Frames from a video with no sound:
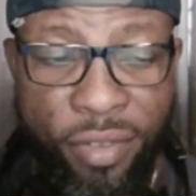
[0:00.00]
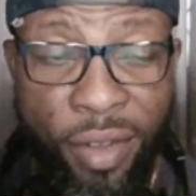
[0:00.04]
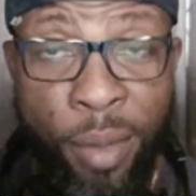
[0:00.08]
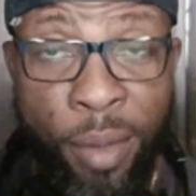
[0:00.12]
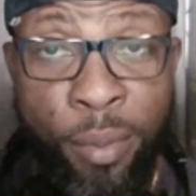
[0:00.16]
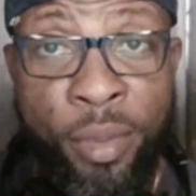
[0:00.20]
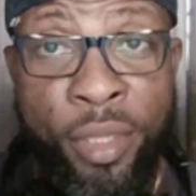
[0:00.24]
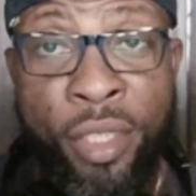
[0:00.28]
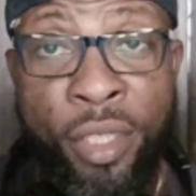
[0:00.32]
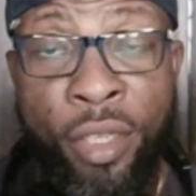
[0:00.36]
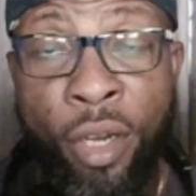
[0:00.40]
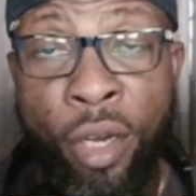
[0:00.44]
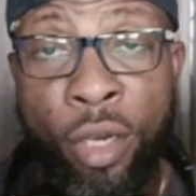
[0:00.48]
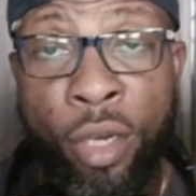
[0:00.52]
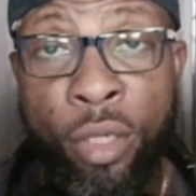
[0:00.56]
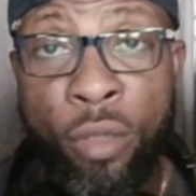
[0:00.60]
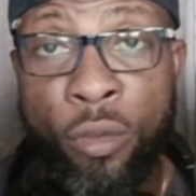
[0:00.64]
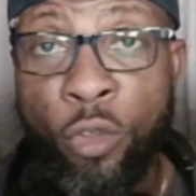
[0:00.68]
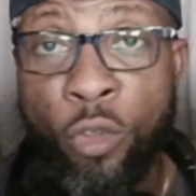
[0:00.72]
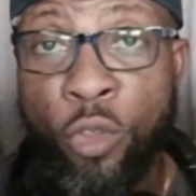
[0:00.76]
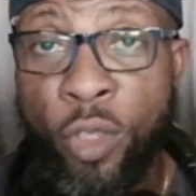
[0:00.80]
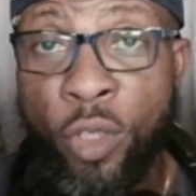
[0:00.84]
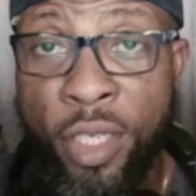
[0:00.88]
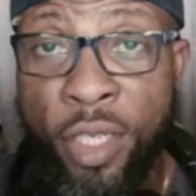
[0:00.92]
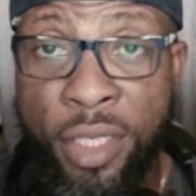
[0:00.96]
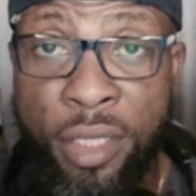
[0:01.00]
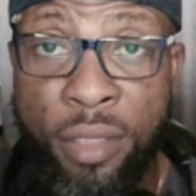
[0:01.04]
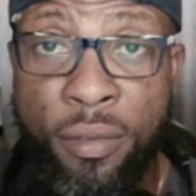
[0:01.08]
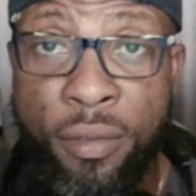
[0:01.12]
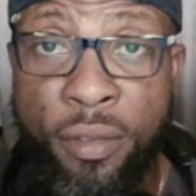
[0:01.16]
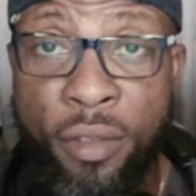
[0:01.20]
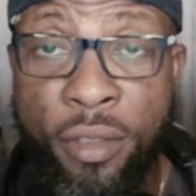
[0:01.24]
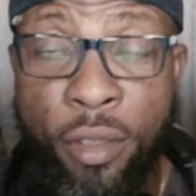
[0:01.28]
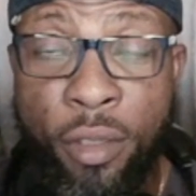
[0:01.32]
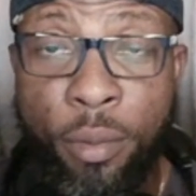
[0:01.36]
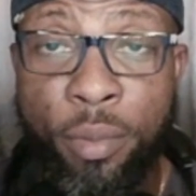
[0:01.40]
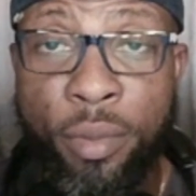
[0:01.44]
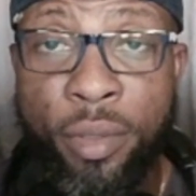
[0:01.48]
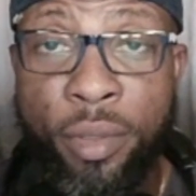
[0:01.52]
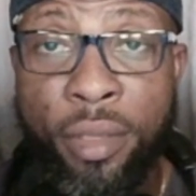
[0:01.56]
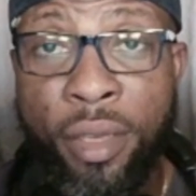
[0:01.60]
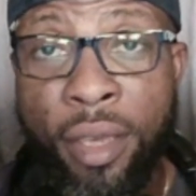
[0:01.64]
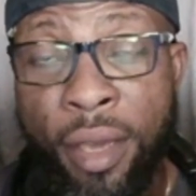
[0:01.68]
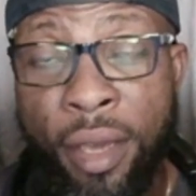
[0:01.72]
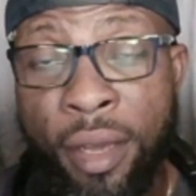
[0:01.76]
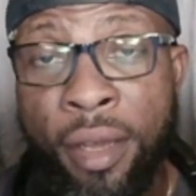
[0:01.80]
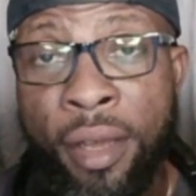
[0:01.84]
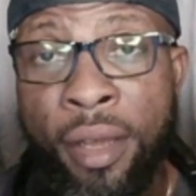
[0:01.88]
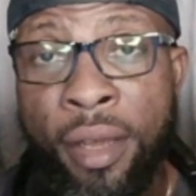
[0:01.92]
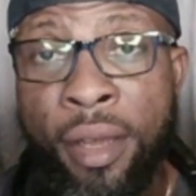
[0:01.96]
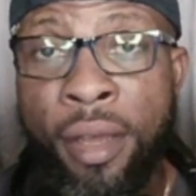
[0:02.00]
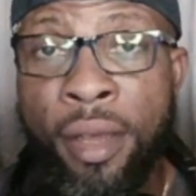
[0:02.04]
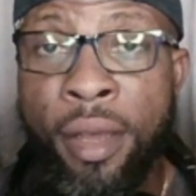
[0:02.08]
family, all of the negativity up in here.